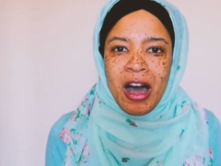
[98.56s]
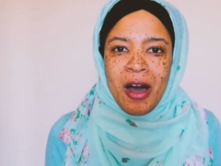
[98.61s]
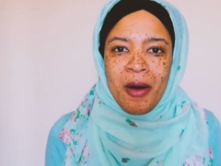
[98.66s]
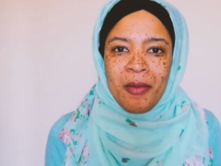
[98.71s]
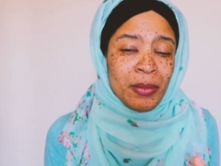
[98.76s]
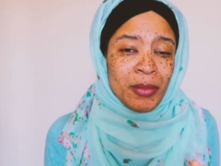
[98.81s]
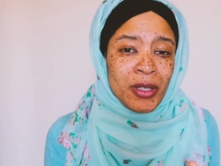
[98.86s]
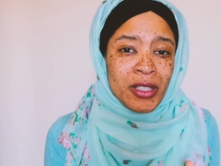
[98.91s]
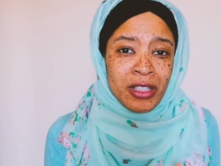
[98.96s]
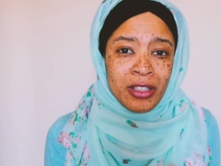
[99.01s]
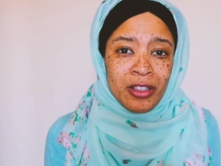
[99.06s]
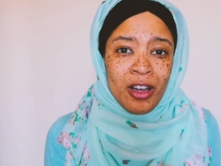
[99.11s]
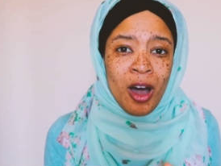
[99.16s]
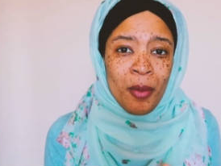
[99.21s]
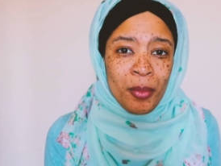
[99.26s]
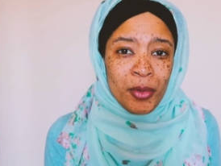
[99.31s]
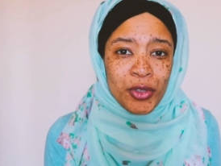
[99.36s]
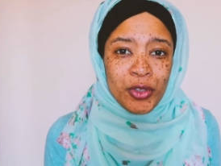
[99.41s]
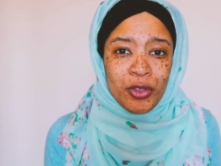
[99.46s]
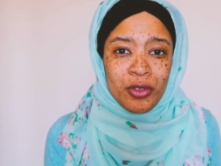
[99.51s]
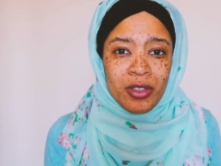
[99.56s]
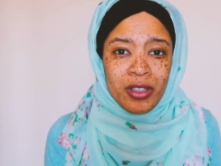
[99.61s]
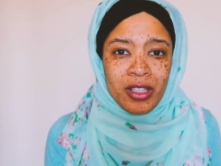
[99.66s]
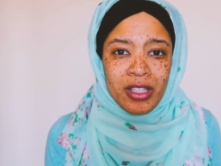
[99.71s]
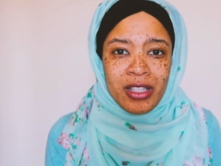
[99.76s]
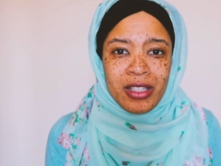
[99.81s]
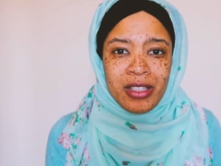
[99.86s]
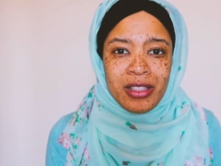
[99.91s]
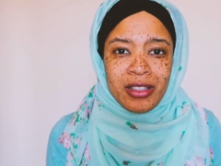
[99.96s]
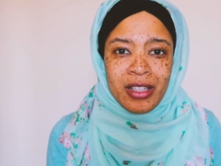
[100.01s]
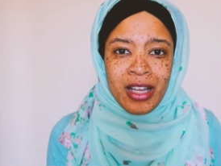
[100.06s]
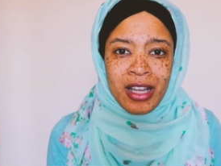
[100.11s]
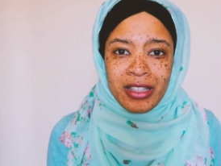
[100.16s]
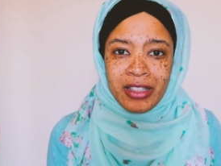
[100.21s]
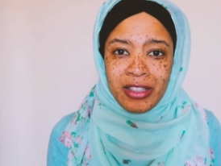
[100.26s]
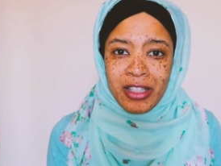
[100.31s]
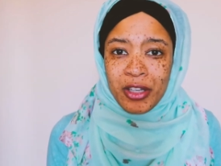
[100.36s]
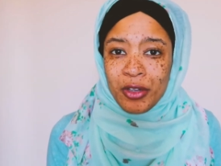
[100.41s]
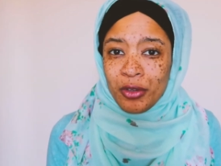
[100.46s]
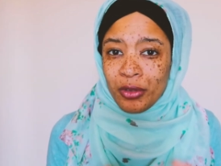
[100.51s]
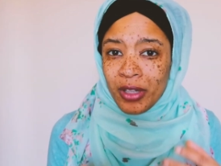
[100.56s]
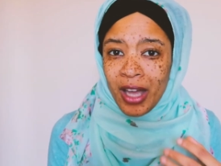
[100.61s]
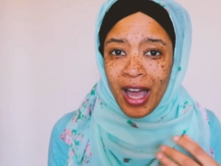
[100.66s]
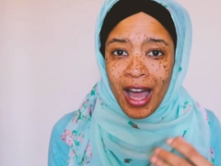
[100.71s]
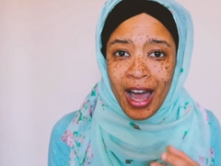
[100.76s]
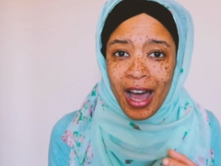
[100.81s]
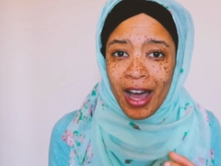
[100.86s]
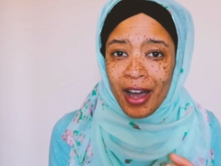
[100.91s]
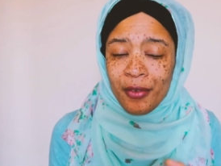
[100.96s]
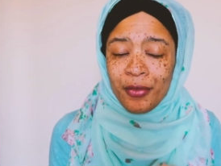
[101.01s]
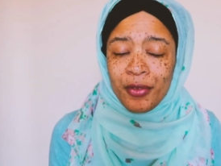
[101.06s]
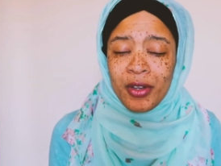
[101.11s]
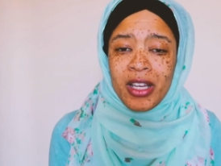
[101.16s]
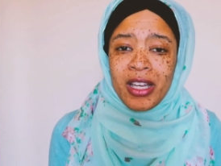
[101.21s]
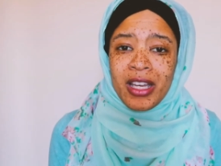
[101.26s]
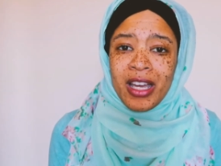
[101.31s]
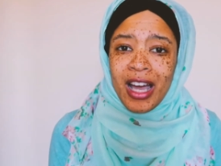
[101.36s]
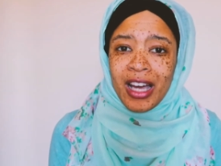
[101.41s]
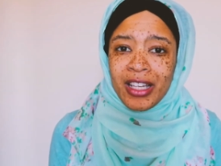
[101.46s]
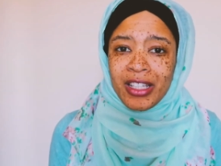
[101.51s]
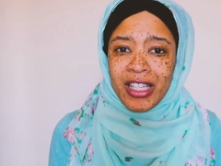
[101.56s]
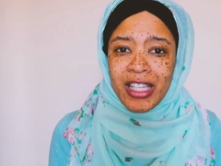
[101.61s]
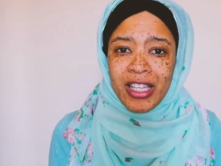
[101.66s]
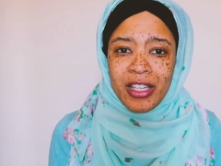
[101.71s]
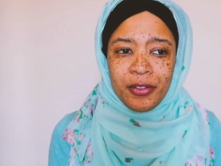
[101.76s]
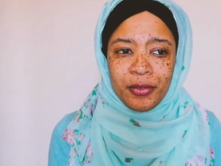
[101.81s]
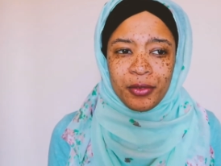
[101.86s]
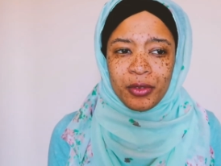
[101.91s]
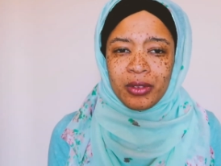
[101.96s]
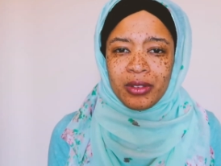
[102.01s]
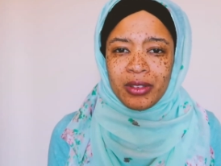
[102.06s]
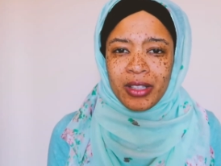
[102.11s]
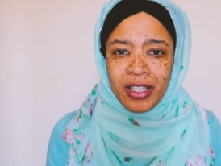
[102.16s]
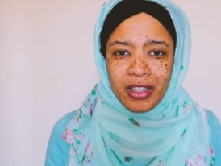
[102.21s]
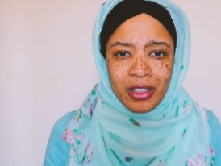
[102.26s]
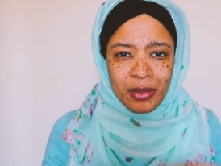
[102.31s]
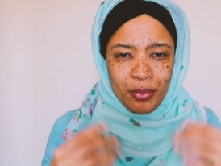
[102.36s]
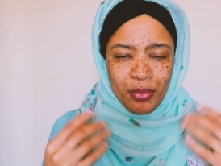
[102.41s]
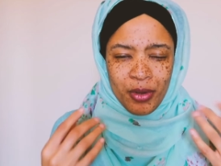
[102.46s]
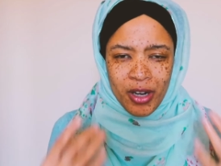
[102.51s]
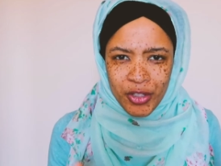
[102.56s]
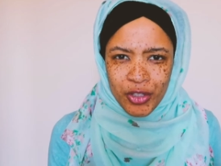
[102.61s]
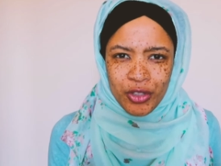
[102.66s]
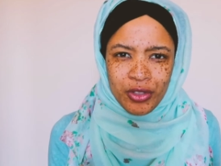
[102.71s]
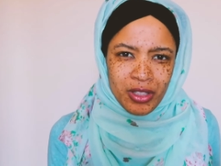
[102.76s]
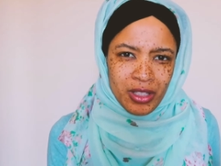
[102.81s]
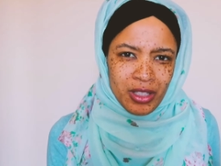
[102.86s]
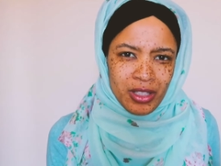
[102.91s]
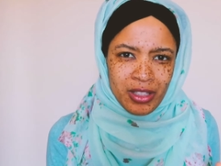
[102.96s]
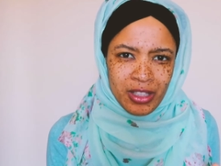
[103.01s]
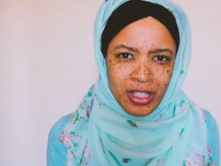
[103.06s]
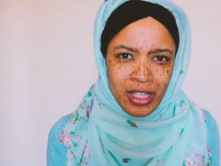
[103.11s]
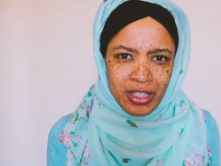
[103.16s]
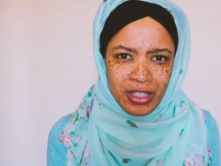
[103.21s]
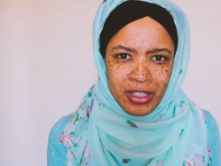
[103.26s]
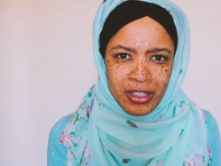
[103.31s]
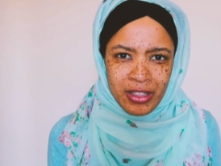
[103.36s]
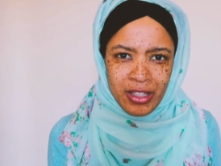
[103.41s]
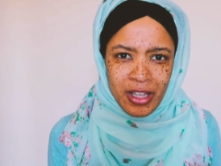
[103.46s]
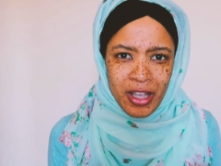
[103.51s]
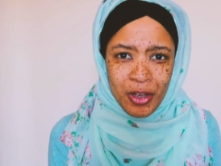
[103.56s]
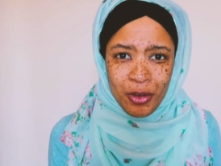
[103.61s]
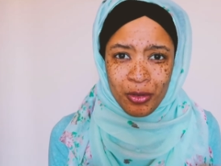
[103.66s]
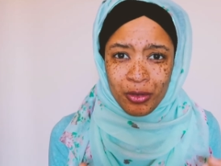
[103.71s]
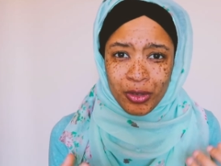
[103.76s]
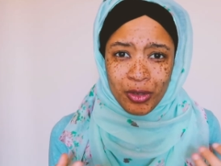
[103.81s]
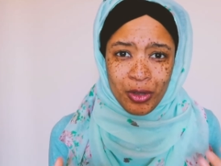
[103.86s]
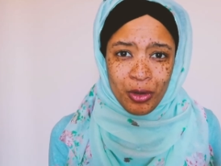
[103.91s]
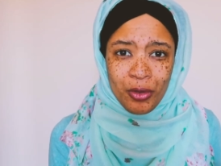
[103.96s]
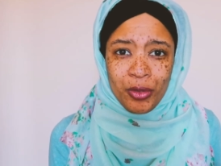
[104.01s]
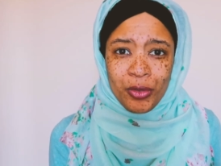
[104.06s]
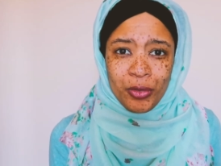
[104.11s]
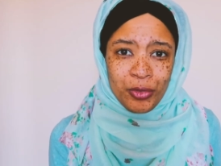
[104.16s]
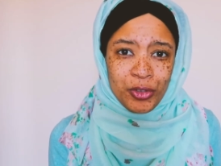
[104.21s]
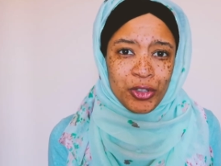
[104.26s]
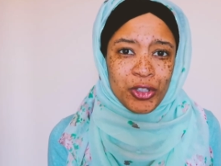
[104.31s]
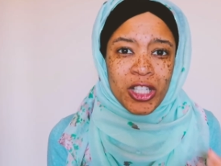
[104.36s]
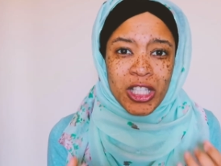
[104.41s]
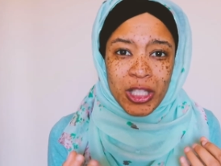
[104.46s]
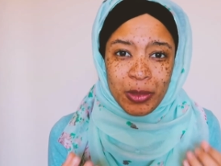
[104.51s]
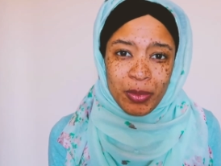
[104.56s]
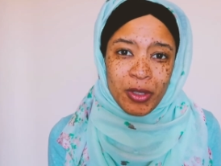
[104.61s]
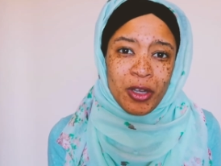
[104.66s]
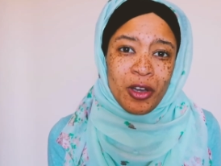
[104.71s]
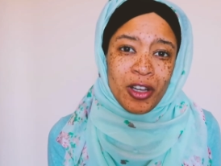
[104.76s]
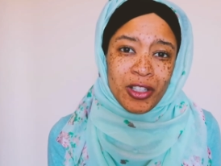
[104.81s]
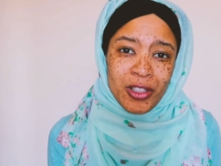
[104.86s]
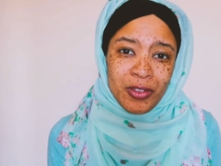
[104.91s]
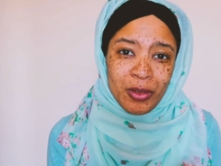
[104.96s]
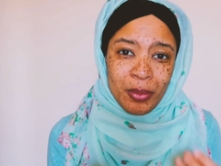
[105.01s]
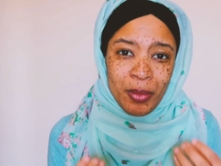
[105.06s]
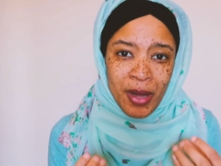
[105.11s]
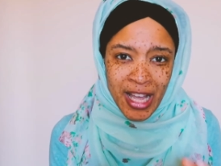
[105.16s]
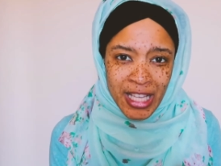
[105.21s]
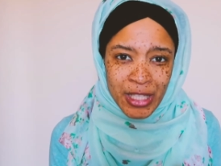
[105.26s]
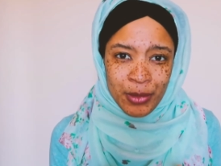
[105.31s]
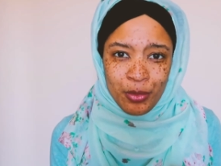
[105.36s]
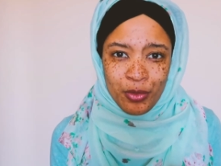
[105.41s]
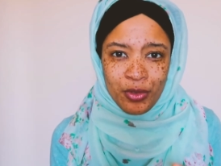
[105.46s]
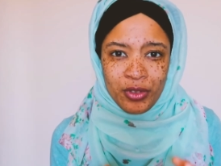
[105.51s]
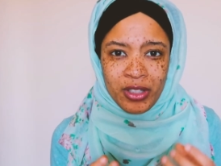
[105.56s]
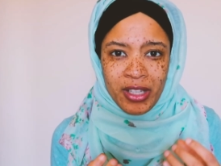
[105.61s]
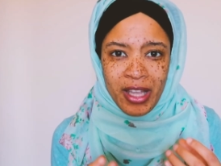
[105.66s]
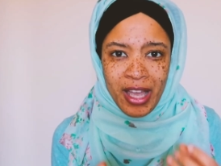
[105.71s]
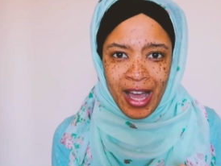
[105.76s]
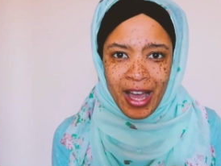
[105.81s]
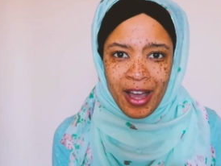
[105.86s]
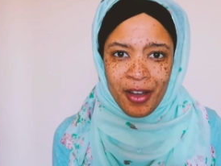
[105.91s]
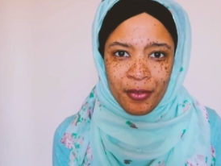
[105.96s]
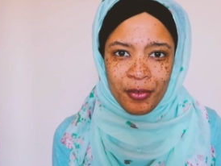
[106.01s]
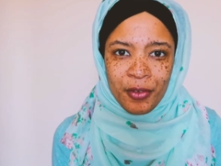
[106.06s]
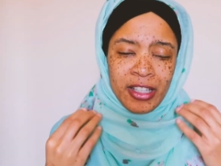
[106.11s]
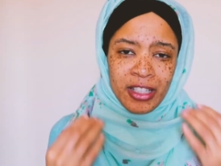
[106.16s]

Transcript: limited opportunities that they could have, and even like the prejudice that they could go through just because of the passports they have.